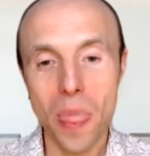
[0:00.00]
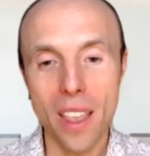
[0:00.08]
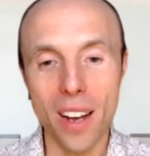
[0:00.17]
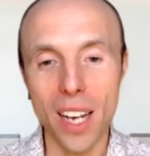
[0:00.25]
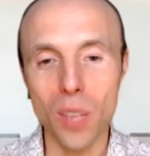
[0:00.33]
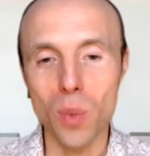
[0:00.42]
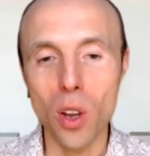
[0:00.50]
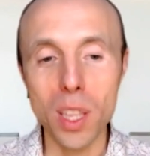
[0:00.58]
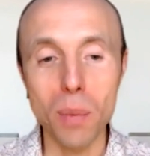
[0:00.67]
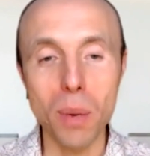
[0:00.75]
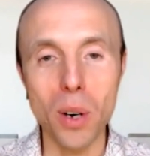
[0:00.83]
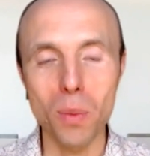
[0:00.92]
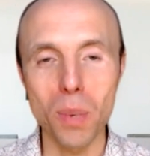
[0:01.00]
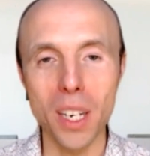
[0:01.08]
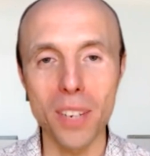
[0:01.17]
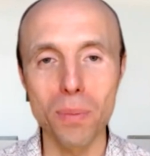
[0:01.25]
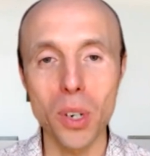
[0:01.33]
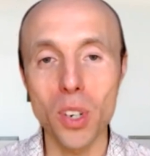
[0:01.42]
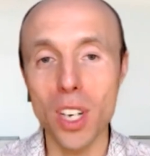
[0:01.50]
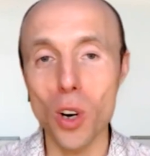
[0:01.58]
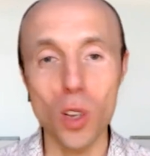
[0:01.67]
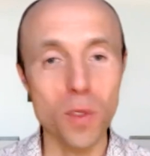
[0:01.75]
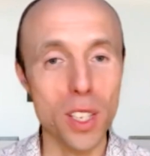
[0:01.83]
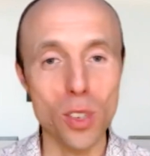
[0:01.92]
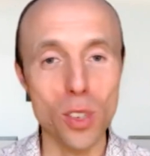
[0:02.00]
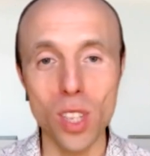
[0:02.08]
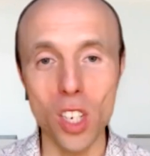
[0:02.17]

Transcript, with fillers: Right? We talked about yeah. building confidence on the